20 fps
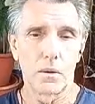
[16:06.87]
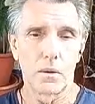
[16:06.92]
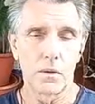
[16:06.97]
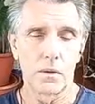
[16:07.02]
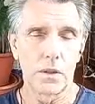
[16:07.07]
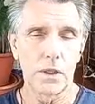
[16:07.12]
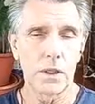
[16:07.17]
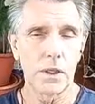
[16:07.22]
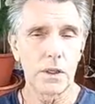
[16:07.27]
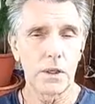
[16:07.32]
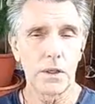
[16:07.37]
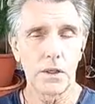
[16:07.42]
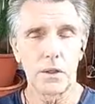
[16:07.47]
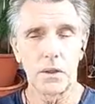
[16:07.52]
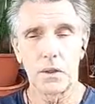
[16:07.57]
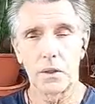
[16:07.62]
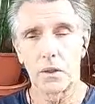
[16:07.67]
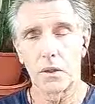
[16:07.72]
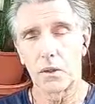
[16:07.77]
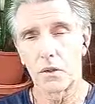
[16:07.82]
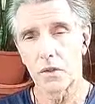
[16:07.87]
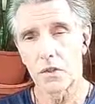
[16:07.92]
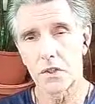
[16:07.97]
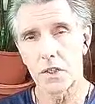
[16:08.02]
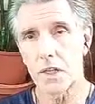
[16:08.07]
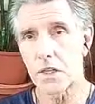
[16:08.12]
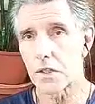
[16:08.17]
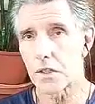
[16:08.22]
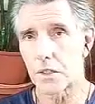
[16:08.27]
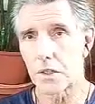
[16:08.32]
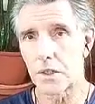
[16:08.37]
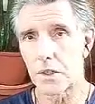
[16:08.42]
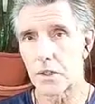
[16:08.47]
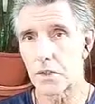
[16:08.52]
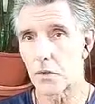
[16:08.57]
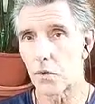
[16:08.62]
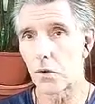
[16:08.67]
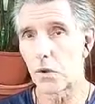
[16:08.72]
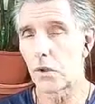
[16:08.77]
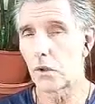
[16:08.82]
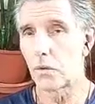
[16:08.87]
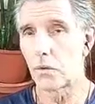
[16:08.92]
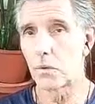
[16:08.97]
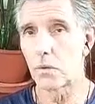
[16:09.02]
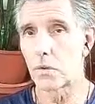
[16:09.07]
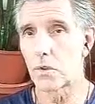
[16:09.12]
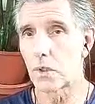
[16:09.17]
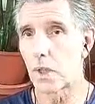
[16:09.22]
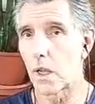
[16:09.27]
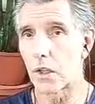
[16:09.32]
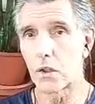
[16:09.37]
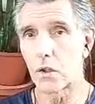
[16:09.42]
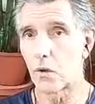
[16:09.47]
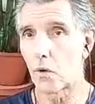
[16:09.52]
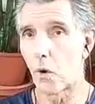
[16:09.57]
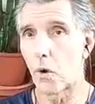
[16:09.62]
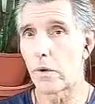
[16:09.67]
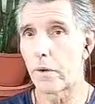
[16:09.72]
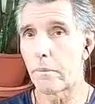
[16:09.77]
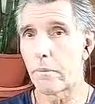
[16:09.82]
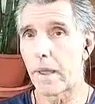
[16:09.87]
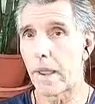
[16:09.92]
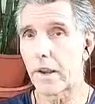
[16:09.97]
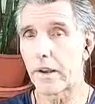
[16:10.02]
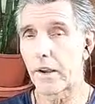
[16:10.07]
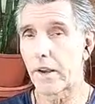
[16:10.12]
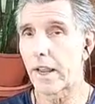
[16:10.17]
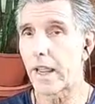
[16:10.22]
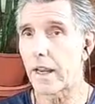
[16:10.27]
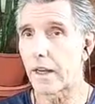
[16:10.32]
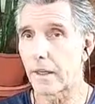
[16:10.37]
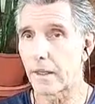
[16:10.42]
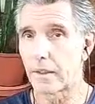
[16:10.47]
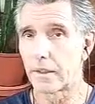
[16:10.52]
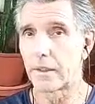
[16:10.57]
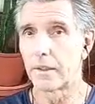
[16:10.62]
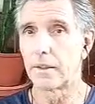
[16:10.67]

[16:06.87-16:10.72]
the cyst is going to start growing back again.